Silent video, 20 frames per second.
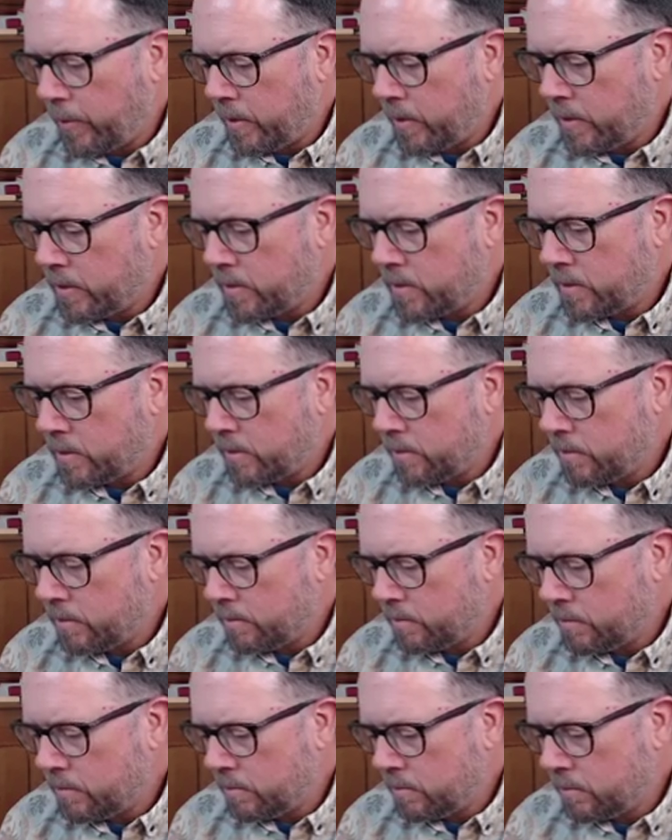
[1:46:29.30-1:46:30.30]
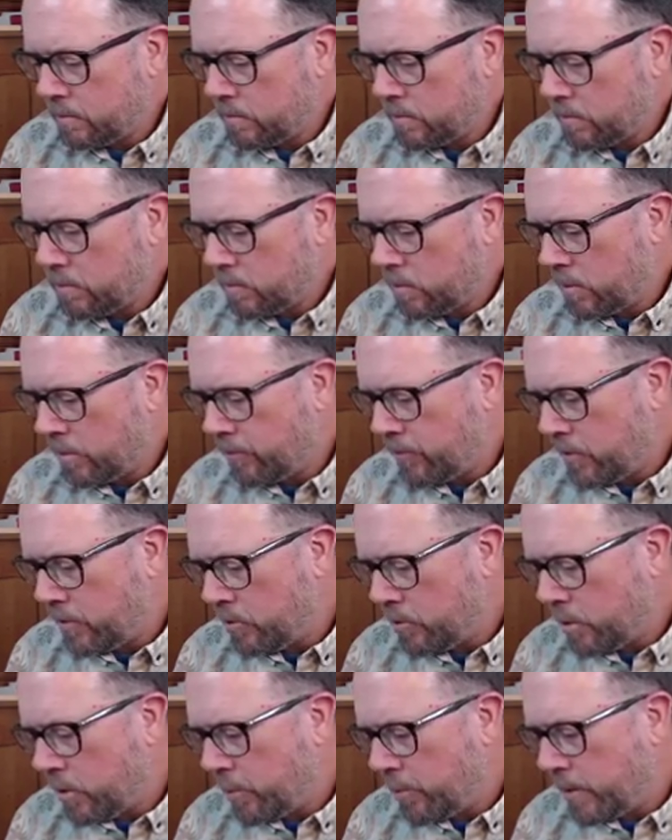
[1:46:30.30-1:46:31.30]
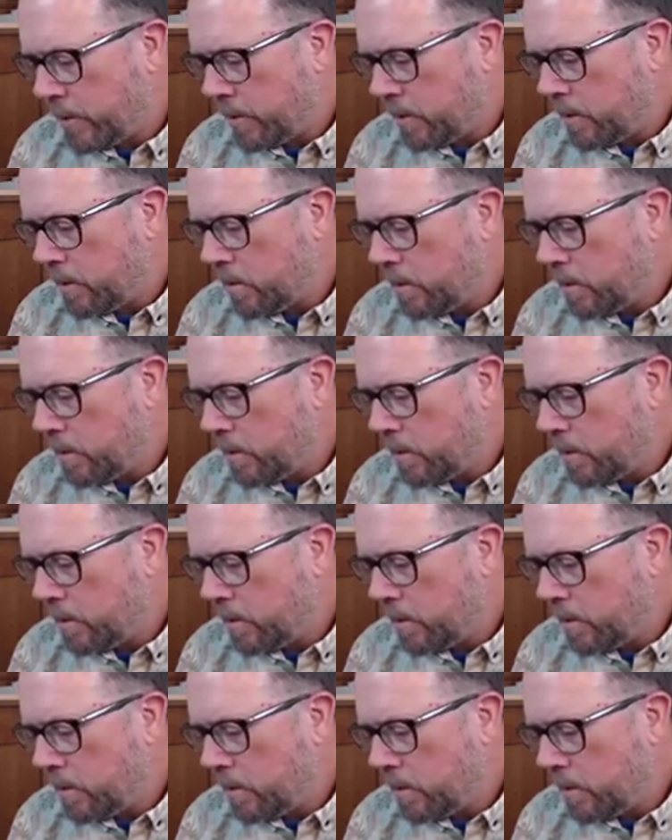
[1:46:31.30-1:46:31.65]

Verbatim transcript: this, or if you do open it.